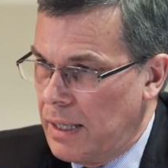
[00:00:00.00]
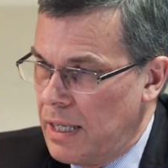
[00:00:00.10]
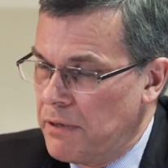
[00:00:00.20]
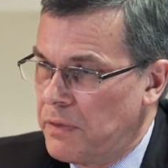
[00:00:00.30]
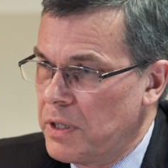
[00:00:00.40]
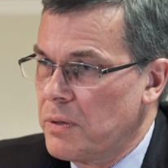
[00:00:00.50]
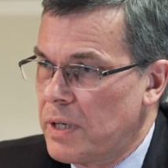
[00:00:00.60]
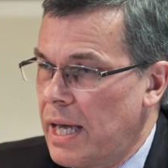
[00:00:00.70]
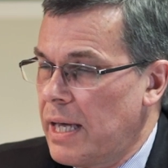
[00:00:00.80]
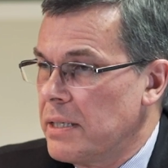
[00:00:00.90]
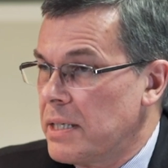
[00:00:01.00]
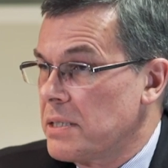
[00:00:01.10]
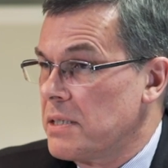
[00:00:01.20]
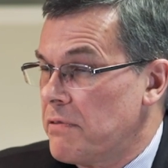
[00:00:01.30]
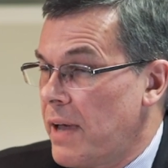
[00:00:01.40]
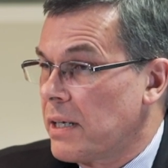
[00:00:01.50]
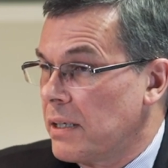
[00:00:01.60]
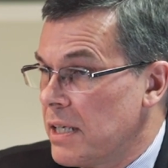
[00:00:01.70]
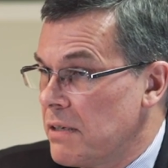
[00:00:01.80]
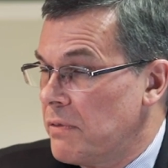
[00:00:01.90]
If the UK does in fact
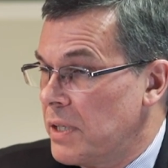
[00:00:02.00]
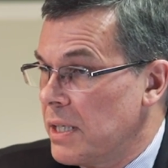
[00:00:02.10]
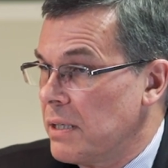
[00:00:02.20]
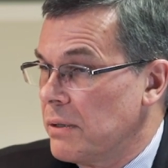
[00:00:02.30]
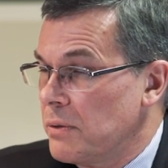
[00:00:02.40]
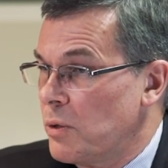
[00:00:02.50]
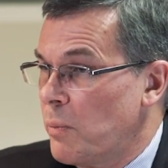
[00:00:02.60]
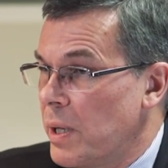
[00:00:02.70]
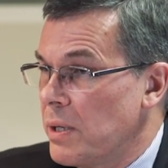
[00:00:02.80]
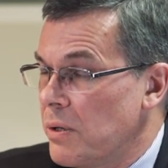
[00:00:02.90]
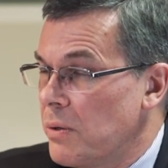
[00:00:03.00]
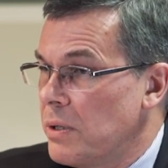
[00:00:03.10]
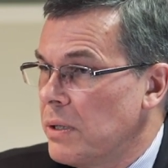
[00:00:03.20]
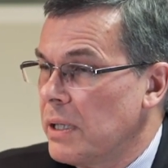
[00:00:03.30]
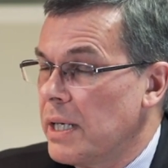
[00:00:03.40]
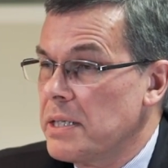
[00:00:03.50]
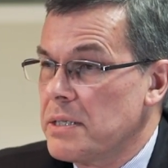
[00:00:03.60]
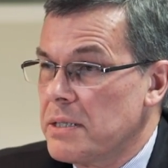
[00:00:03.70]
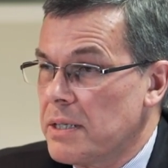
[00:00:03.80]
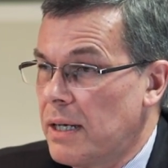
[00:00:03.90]
leave the European Union, it
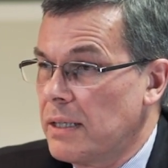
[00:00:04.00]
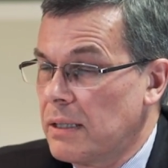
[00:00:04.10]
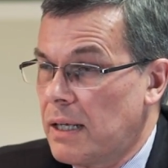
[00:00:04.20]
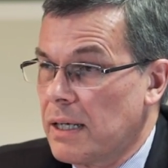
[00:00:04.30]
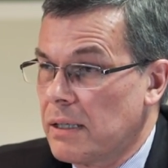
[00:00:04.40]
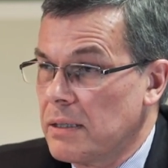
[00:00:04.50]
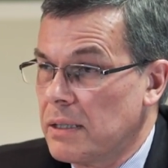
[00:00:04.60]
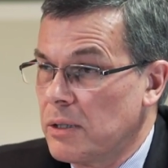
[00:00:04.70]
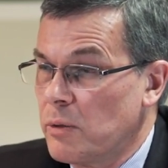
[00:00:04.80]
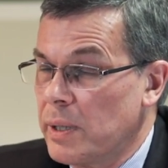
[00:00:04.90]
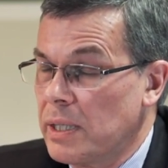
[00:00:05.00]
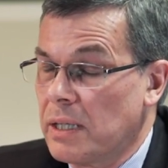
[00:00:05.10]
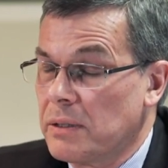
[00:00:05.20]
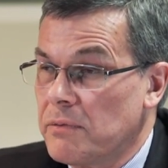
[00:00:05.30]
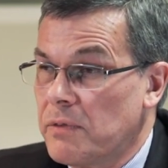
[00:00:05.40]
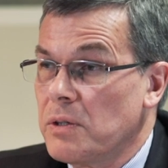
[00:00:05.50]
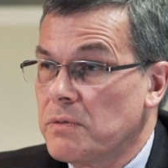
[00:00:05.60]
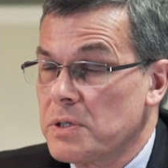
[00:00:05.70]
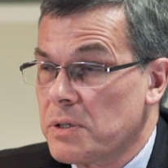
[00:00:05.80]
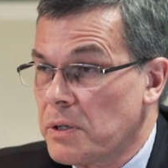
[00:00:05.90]
is entirely likely that there will be another vote
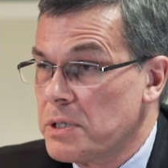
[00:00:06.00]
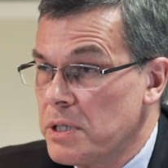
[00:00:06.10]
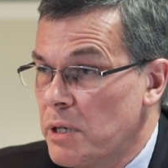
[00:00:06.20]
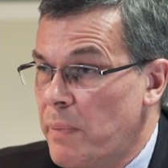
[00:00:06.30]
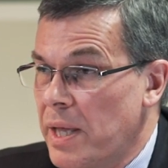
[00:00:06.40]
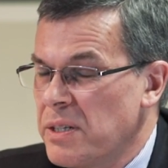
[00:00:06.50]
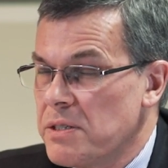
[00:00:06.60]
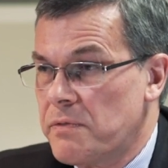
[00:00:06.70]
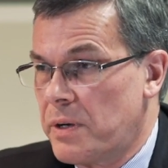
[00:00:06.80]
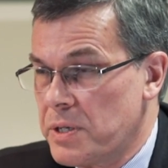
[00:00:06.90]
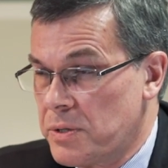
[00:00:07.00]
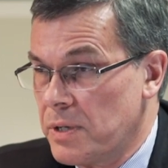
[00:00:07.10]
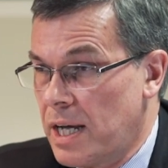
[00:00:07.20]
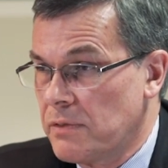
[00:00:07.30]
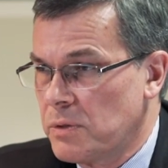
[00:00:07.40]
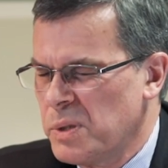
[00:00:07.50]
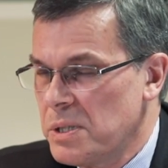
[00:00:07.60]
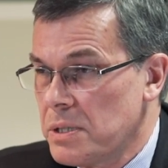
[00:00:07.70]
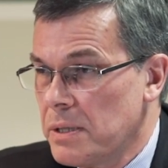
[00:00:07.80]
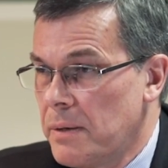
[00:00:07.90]
for Scottish independence very soon
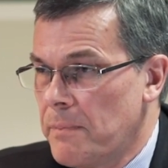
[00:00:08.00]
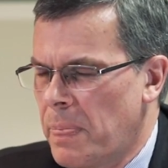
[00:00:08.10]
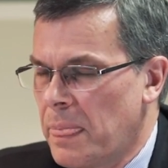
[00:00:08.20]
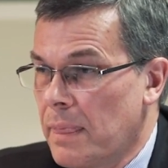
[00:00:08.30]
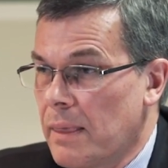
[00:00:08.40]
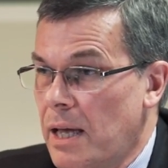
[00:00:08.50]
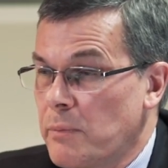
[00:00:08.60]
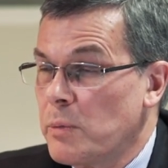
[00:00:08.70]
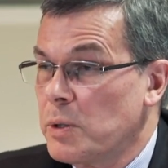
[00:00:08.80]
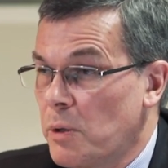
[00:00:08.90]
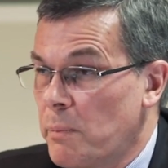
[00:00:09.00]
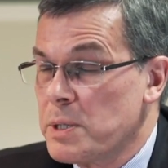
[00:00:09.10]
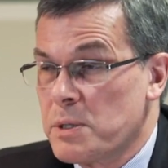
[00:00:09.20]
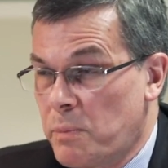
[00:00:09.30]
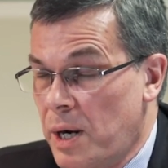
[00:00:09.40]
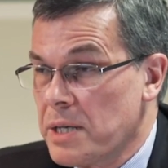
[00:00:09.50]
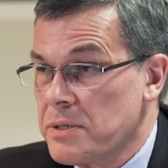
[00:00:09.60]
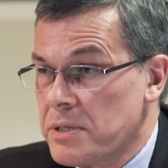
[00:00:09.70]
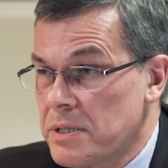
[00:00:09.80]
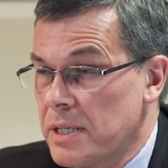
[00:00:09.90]
afterwards, and we would not be
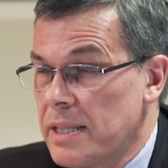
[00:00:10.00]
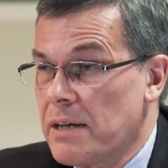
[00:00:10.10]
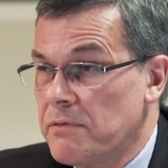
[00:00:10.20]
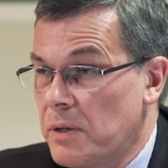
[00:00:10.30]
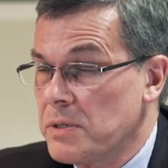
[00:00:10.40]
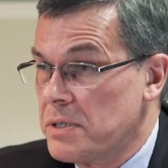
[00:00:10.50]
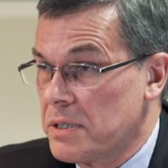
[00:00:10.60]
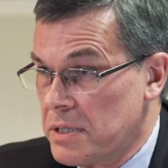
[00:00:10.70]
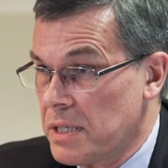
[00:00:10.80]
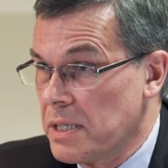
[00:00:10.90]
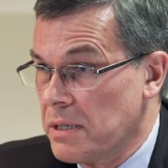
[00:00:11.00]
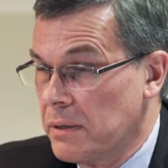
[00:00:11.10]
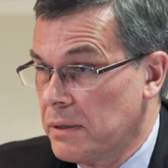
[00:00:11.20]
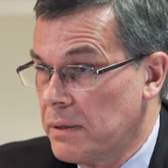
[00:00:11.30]
surprised to see that vote succeed.